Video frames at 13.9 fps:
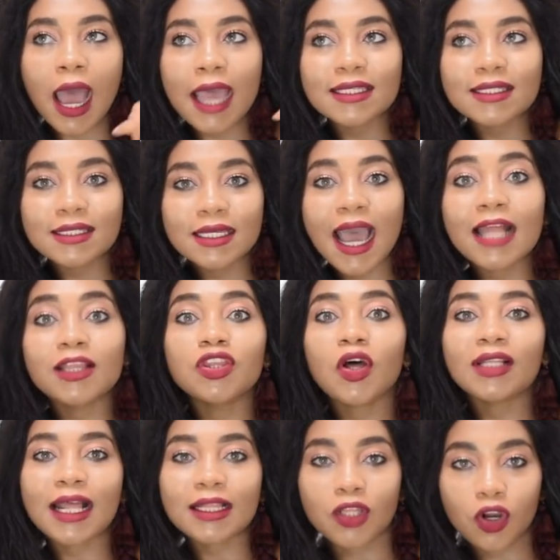I see
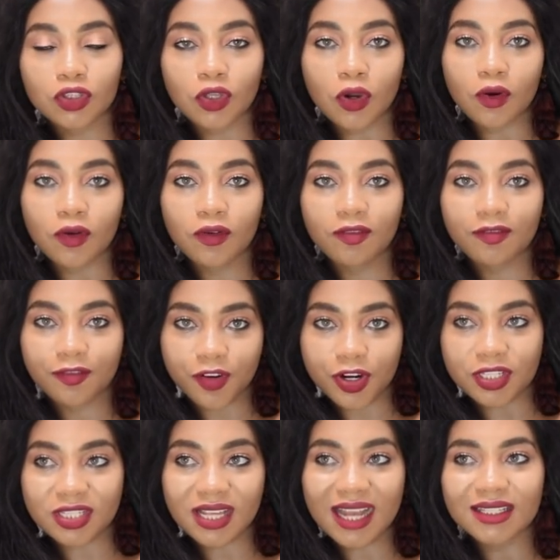another doctor
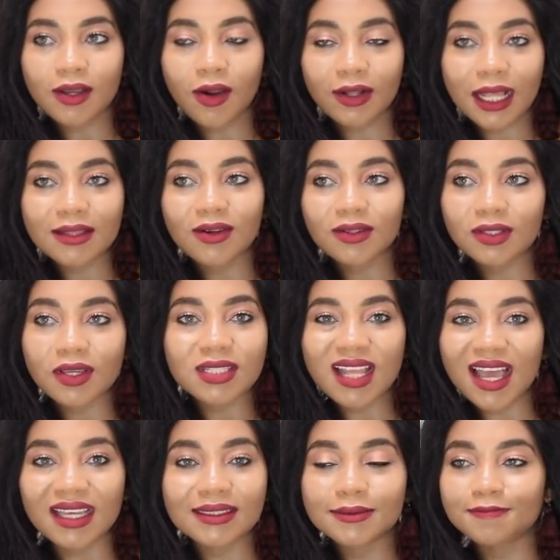first, and the other doctor is
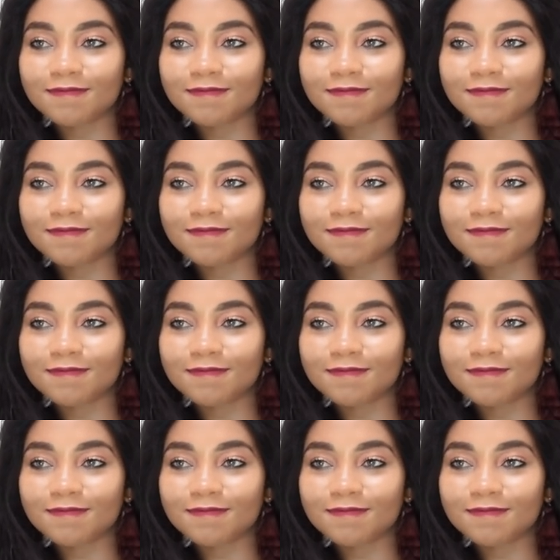like,